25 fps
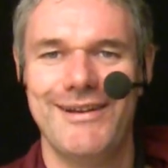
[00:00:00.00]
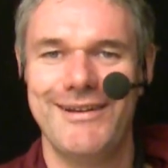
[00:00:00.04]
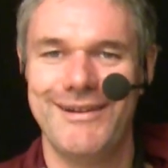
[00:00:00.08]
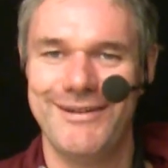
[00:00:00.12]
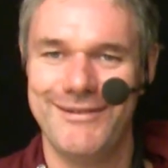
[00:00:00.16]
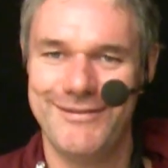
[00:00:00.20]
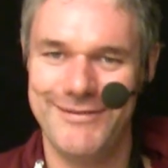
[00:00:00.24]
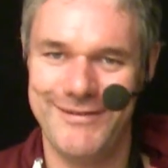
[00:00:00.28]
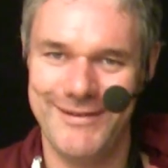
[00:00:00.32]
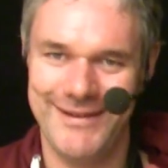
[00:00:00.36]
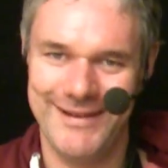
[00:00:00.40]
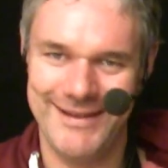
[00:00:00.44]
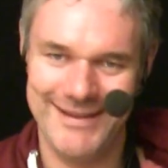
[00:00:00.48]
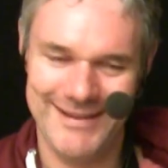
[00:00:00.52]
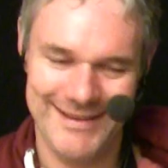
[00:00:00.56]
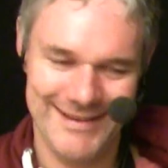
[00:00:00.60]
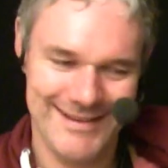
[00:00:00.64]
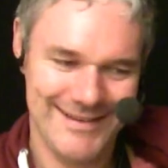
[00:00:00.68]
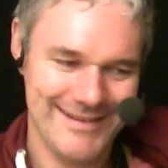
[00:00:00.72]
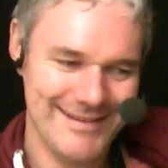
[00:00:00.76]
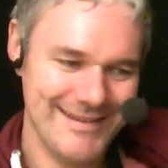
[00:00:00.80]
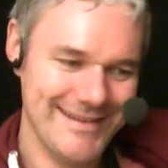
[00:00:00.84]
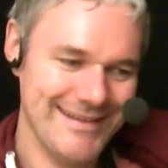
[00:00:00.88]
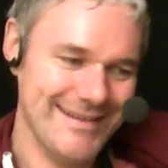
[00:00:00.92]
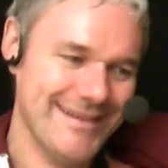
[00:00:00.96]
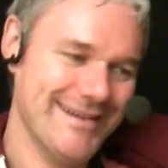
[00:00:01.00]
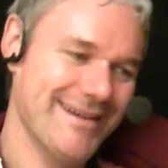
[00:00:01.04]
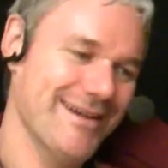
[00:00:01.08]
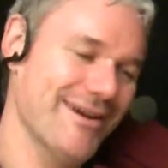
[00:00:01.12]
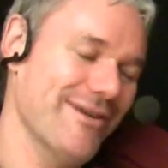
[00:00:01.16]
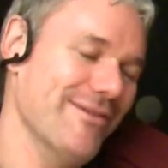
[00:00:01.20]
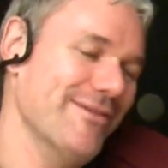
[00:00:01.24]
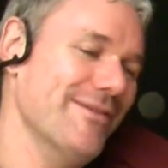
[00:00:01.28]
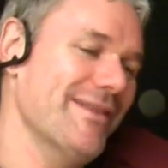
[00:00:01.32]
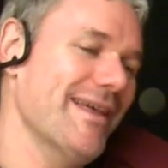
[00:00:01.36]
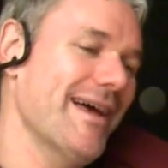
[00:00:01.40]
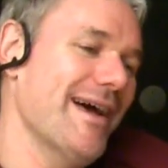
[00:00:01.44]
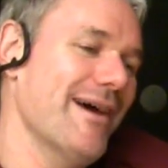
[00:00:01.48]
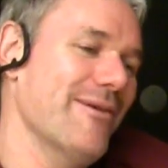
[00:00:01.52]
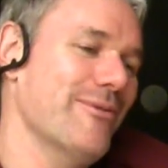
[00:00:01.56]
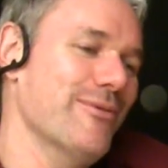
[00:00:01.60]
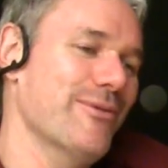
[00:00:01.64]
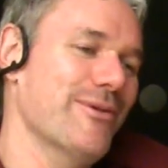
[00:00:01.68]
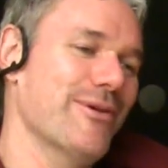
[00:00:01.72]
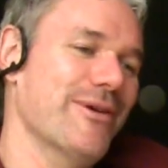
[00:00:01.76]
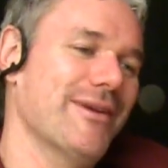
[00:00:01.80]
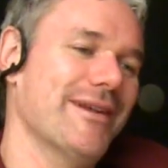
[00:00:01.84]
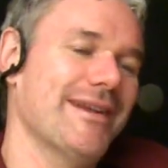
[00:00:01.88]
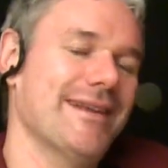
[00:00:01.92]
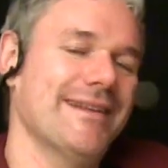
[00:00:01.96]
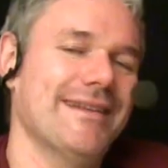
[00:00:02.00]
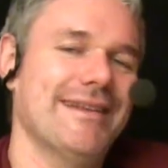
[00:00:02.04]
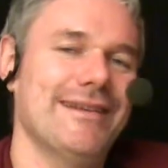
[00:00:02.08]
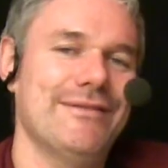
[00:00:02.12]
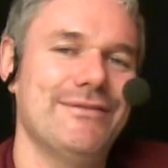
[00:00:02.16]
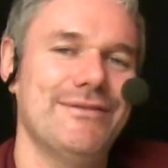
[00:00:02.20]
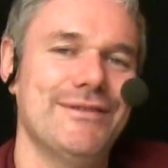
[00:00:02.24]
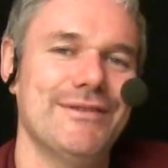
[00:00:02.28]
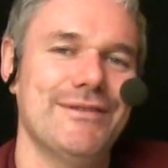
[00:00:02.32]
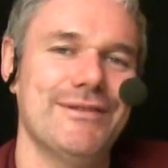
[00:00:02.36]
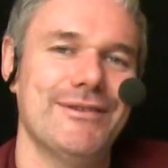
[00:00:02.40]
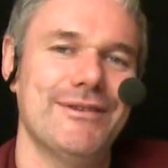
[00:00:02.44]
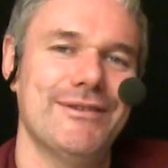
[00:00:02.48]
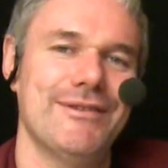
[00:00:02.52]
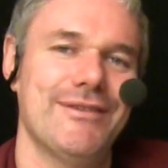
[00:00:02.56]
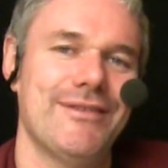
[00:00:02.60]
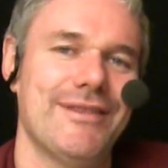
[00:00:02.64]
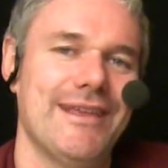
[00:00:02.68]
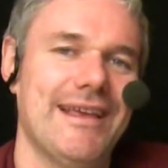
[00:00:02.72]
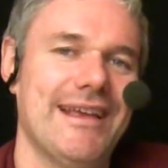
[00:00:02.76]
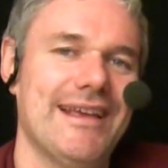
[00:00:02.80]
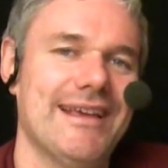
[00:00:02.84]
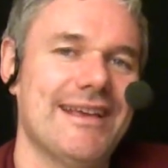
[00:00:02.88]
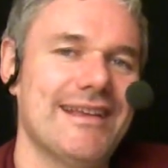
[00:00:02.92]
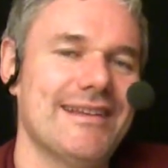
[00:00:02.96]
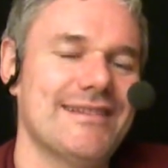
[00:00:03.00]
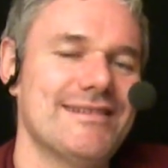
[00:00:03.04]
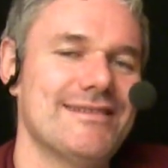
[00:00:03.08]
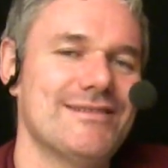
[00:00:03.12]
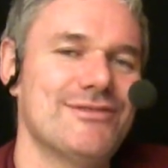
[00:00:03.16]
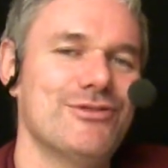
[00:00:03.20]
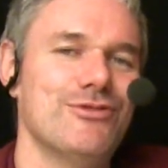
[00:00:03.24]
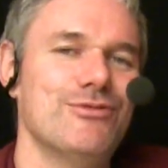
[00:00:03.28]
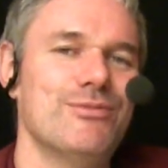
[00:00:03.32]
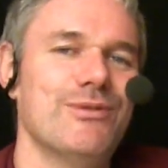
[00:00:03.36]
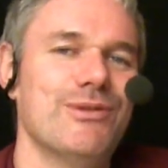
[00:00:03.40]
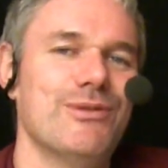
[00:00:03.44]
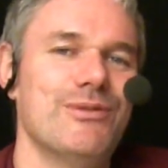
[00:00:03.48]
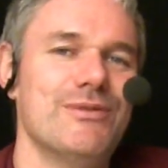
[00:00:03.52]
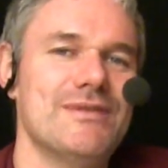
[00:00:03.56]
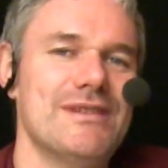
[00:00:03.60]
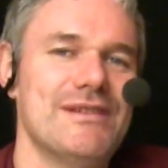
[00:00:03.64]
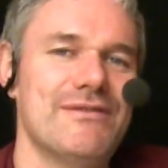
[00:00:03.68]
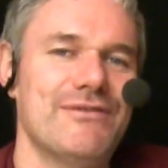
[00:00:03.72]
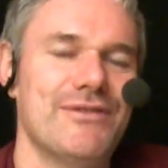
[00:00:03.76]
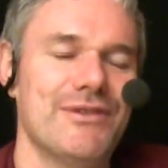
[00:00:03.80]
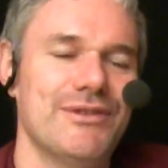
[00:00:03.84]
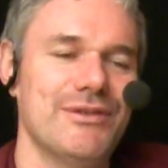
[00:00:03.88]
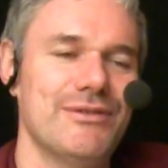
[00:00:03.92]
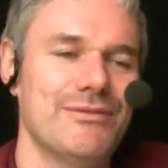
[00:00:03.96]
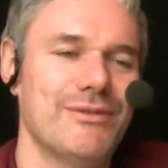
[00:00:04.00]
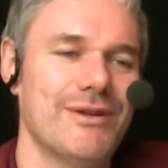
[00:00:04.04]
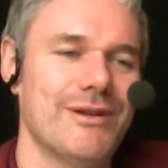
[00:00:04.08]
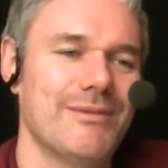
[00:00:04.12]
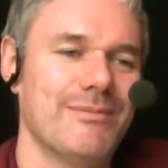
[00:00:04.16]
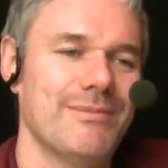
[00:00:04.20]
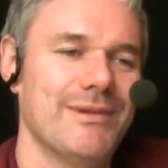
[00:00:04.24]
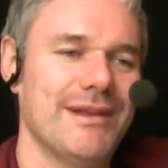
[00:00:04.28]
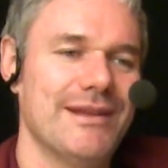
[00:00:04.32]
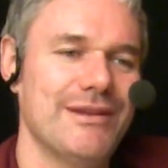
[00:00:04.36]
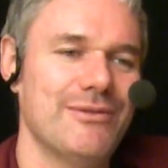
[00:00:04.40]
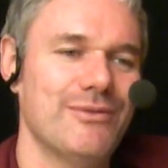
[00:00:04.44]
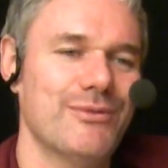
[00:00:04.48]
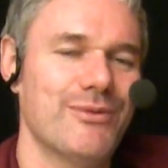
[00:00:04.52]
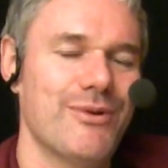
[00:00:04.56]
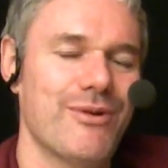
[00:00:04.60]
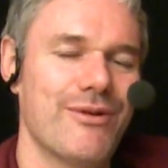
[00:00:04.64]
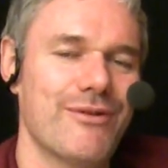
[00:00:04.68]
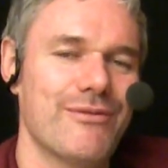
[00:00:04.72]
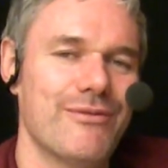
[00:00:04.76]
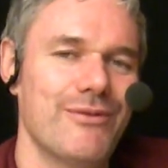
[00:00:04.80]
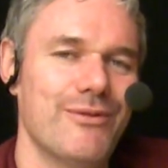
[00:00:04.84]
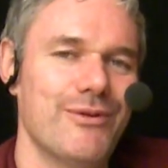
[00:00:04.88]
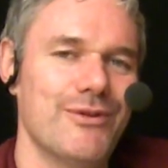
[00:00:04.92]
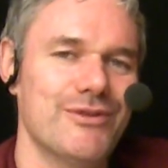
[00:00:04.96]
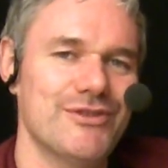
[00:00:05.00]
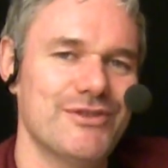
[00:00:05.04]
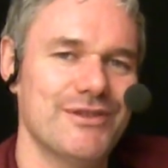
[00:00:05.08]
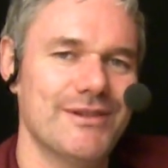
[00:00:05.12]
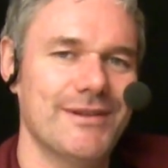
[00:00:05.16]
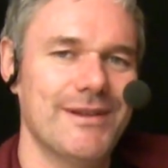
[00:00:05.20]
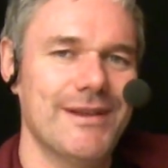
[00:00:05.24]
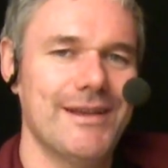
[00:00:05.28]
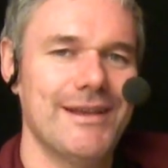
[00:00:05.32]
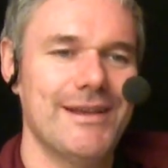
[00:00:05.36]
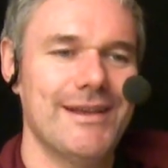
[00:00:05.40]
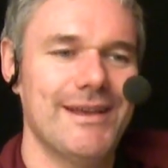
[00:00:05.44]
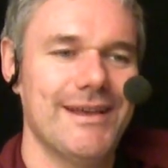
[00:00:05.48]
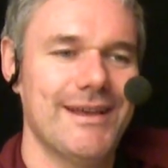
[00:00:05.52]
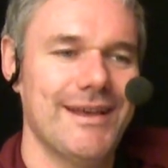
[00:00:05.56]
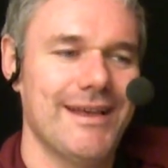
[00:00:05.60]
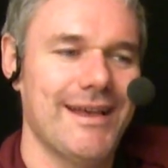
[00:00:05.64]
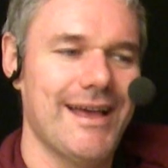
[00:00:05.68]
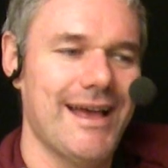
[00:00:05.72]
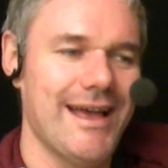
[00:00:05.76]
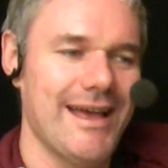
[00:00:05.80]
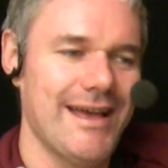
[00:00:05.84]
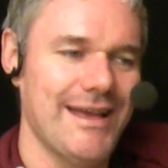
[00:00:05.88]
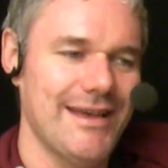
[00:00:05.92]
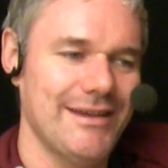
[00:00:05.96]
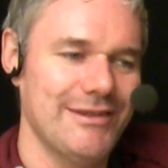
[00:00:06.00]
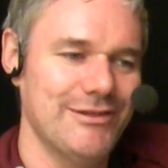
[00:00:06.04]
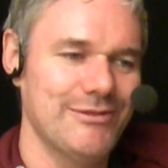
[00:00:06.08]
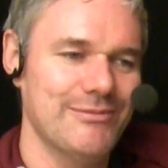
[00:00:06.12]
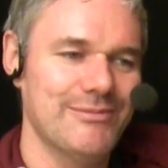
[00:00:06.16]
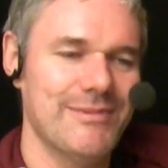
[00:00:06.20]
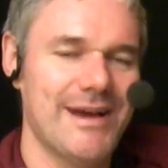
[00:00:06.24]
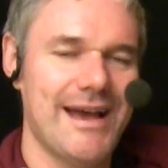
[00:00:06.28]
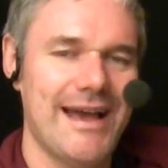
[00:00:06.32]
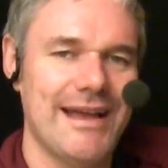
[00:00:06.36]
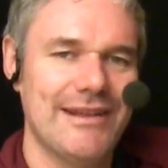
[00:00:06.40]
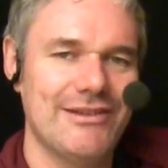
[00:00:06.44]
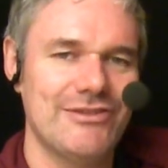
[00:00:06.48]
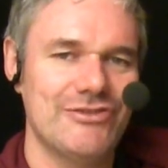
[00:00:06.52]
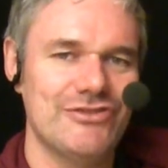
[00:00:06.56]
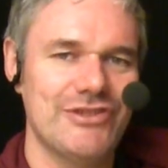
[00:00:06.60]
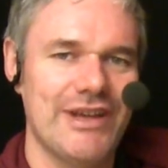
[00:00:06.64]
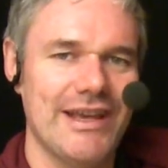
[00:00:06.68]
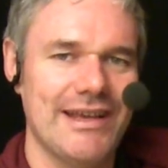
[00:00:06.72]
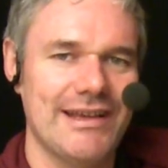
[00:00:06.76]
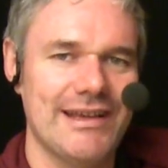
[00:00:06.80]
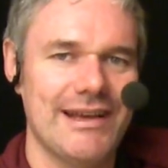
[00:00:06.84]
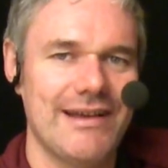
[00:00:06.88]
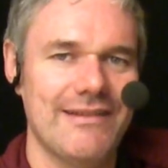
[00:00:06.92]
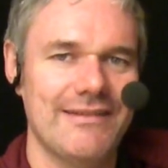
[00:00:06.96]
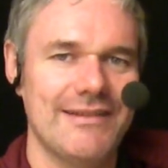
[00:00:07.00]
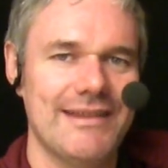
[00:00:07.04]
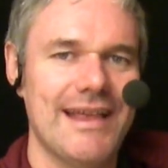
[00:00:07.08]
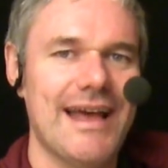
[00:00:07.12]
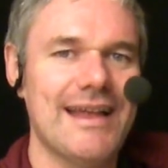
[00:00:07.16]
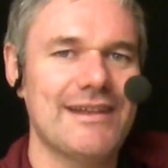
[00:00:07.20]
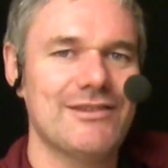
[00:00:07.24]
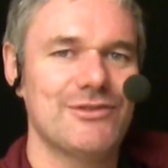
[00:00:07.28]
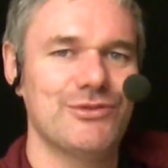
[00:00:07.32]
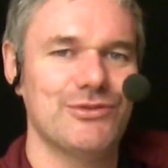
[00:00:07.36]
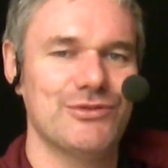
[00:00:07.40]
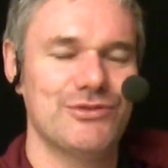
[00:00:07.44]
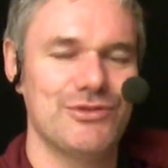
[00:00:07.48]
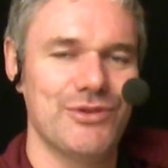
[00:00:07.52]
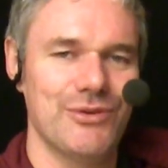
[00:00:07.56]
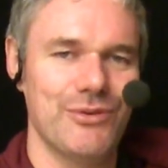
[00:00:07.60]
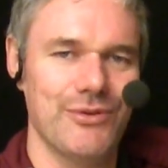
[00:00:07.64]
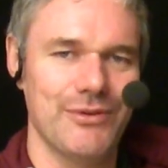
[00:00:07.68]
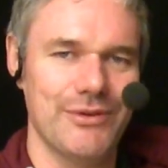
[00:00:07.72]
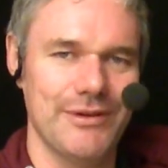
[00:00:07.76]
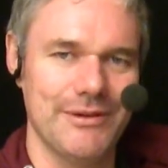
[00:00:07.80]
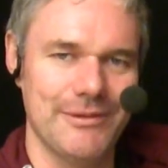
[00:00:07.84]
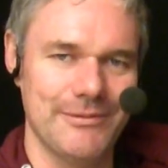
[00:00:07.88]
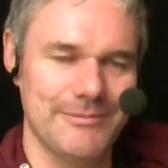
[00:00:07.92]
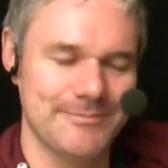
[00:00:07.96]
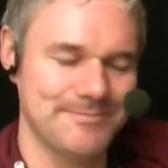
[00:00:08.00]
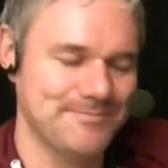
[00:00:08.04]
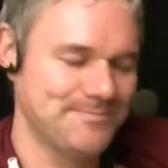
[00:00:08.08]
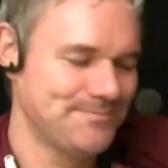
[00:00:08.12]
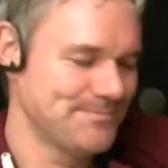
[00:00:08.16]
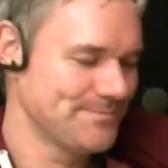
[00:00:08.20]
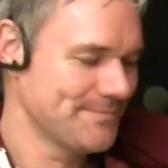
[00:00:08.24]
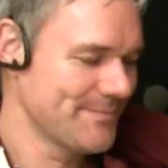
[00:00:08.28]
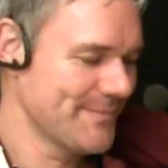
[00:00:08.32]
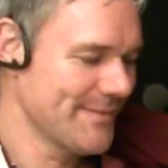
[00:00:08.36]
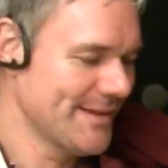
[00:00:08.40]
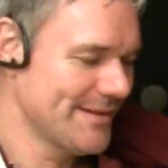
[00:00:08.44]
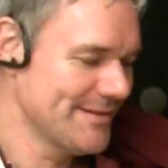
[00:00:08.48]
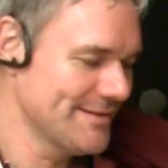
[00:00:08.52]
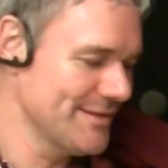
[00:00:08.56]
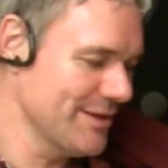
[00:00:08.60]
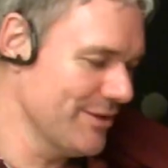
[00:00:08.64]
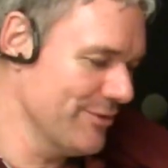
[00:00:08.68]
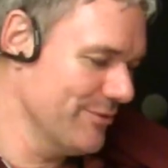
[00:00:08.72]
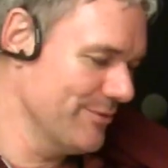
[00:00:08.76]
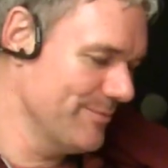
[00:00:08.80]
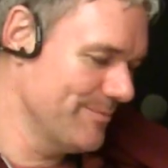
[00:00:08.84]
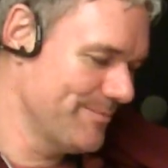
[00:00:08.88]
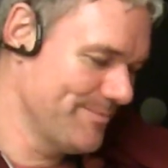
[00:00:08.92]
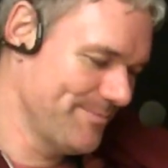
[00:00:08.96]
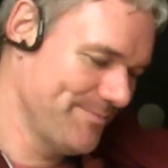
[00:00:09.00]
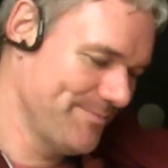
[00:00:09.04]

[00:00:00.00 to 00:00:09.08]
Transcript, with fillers: of, uh, of that one, and if you think it's too bluesy for you, want to play the rock version, uh, you might check out that tutorial. So,